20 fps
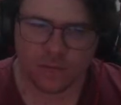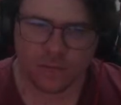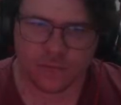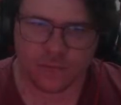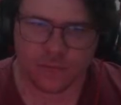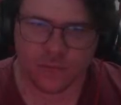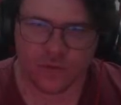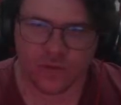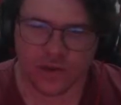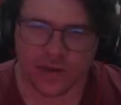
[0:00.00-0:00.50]

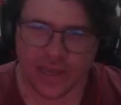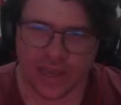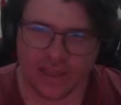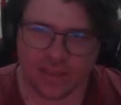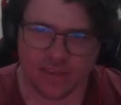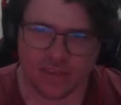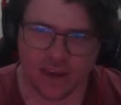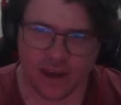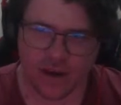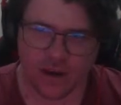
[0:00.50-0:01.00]
So Laird
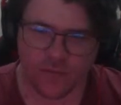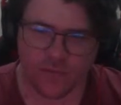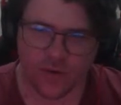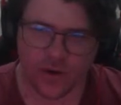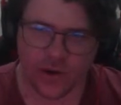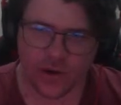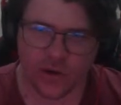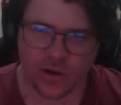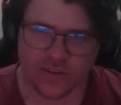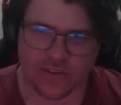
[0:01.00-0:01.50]
started off
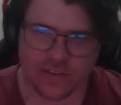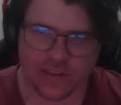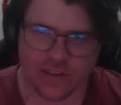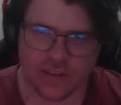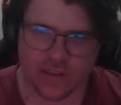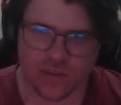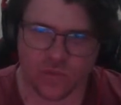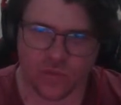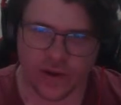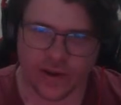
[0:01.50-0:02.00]
very nicely in
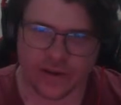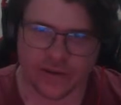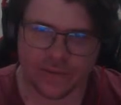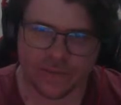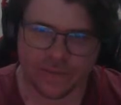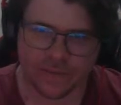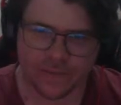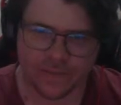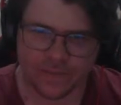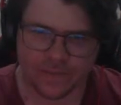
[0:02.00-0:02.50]
this one.
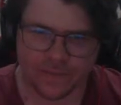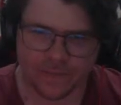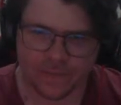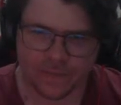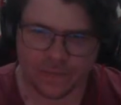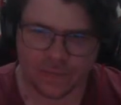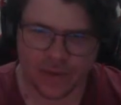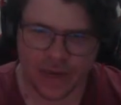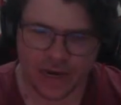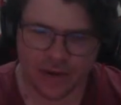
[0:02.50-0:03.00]

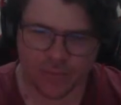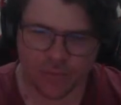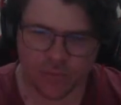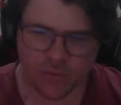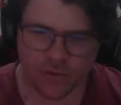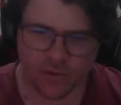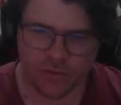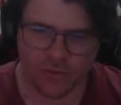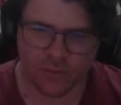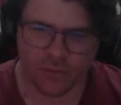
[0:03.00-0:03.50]
Had a
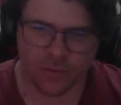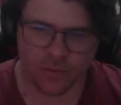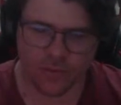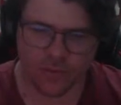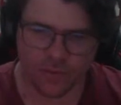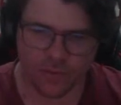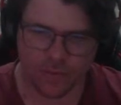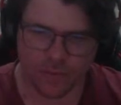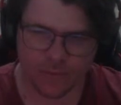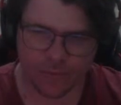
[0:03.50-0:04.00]

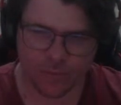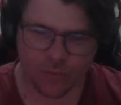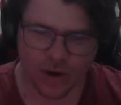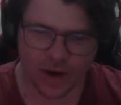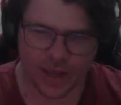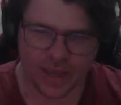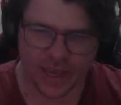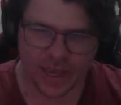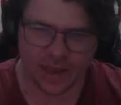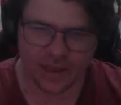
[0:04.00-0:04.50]

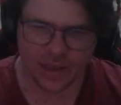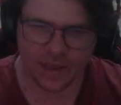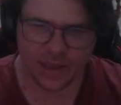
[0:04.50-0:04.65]
breakout year